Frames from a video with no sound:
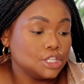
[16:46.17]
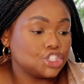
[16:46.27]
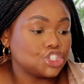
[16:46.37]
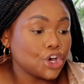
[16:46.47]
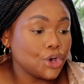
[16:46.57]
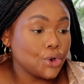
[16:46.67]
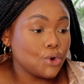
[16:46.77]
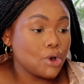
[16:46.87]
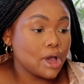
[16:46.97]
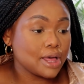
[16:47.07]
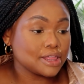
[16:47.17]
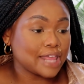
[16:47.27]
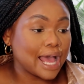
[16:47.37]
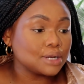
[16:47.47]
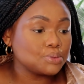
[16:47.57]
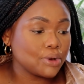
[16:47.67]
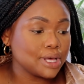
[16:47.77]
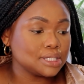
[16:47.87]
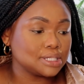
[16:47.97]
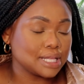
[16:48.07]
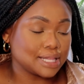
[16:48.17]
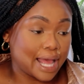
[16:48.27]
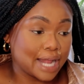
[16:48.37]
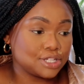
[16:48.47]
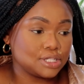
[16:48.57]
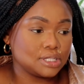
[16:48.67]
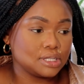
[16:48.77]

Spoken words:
So that was that